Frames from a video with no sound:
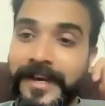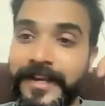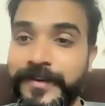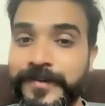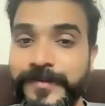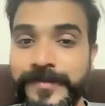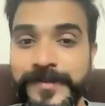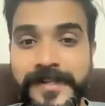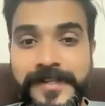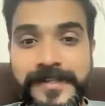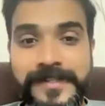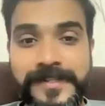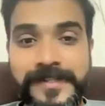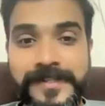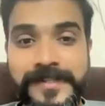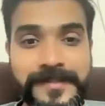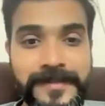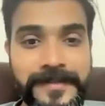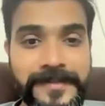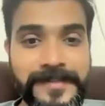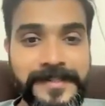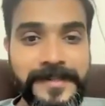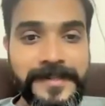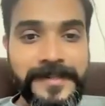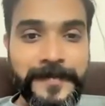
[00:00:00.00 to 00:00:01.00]
use
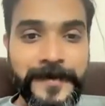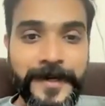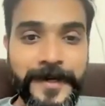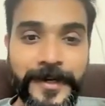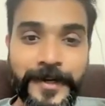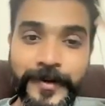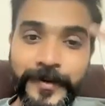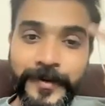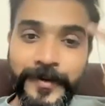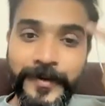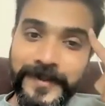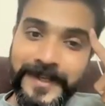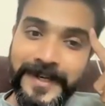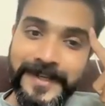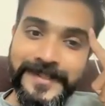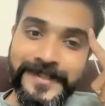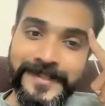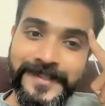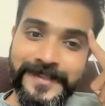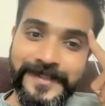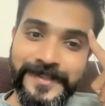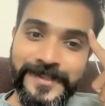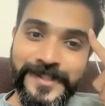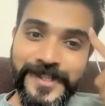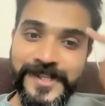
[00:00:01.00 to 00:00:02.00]
a separate tool
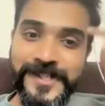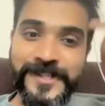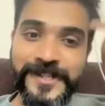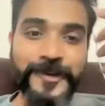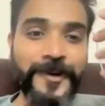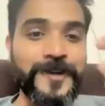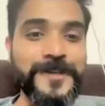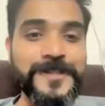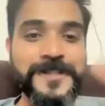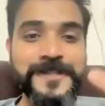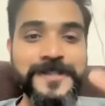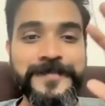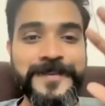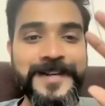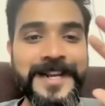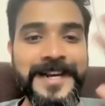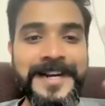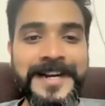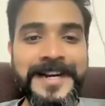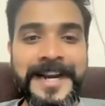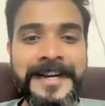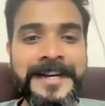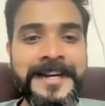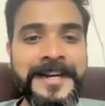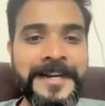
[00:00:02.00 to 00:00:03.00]
that just cost me like
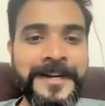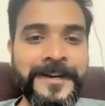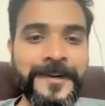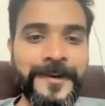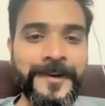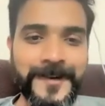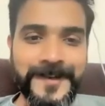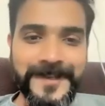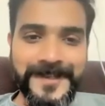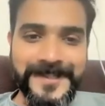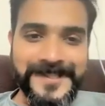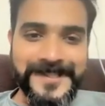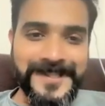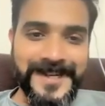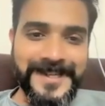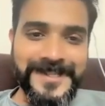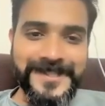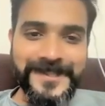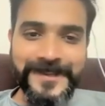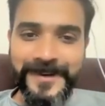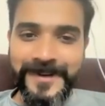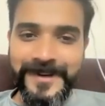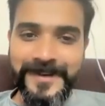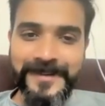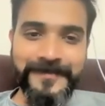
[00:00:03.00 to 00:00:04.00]
$19.
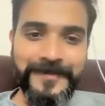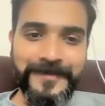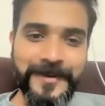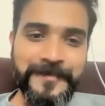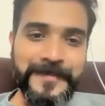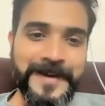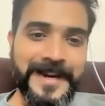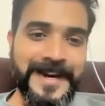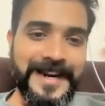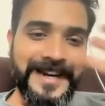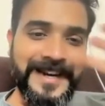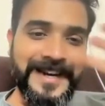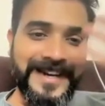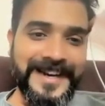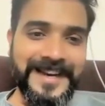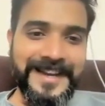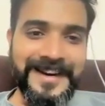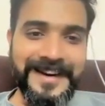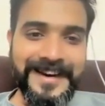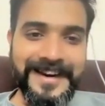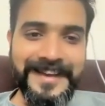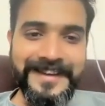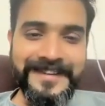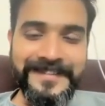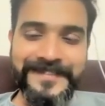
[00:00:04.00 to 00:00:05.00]
That's all for my entire
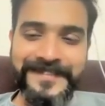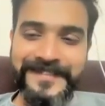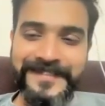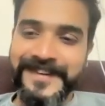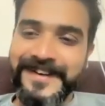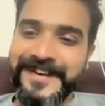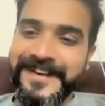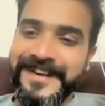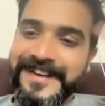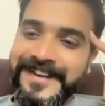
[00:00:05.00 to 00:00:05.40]
life.